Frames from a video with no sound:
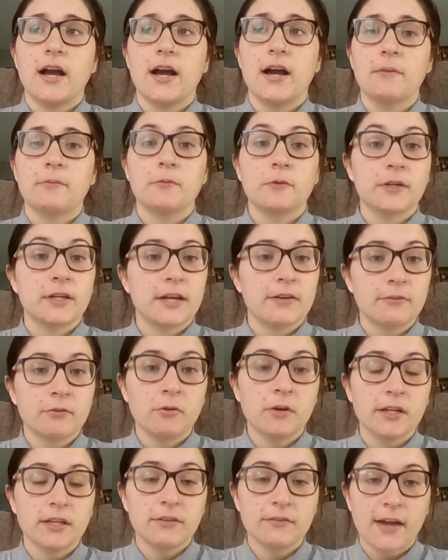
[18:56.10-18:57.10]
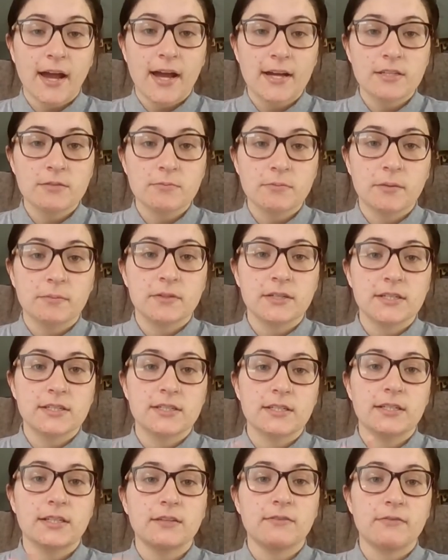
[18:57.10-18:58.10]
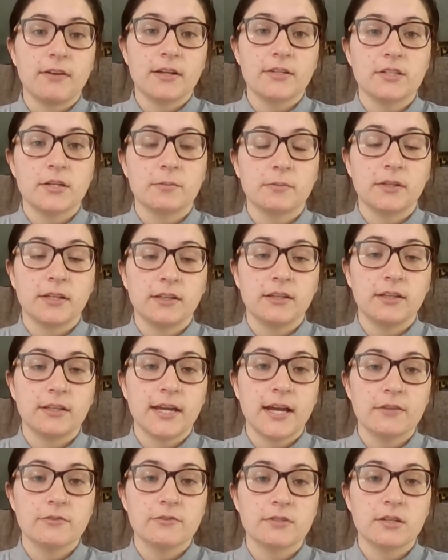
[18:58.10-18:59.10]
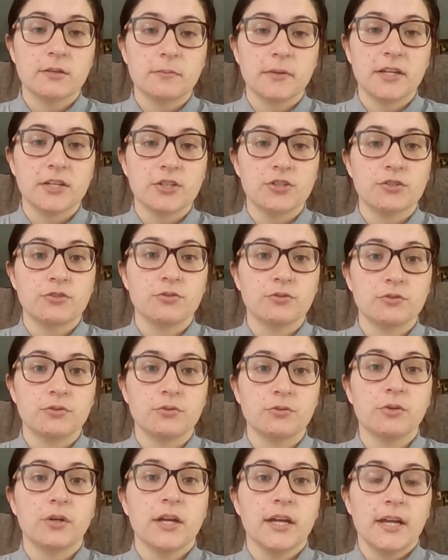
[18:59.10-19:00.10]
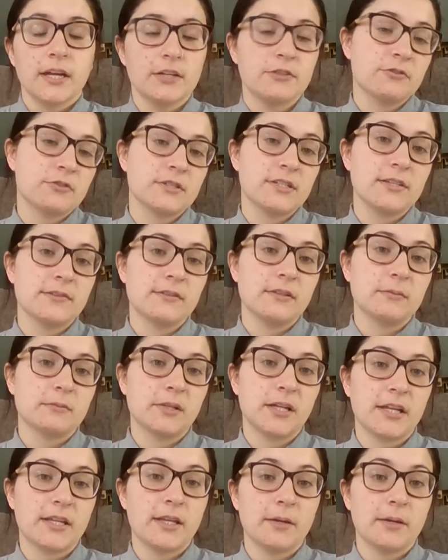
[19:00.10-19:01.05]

We never want to give aspirin because it can affect our platelet counts. In a patient who is receiving blood, they